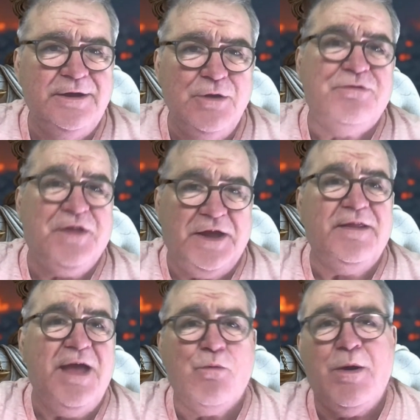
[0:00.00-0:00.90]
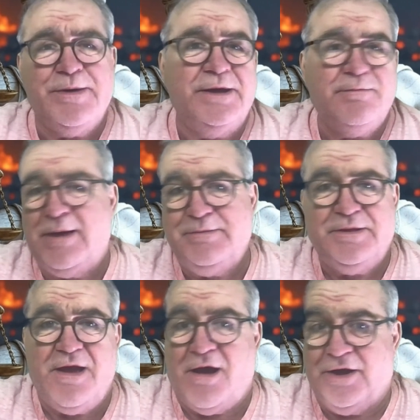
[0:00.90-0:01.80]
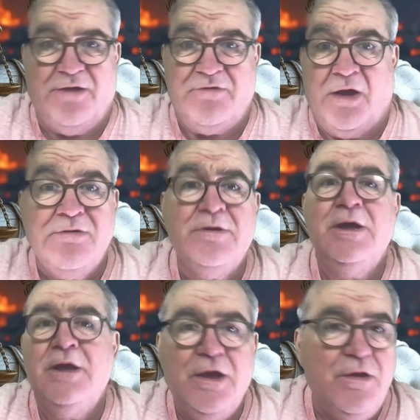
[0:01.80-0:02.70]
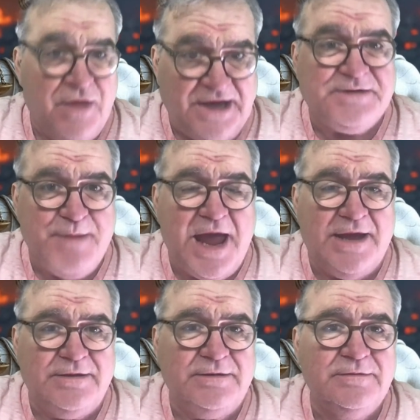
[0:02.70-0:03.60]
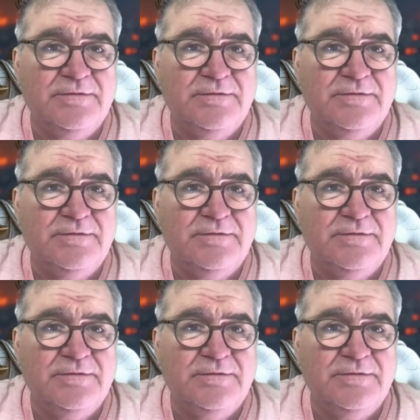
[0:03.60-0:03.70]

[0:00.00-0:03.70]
who think they're women, maybe they are, I don't know, these men,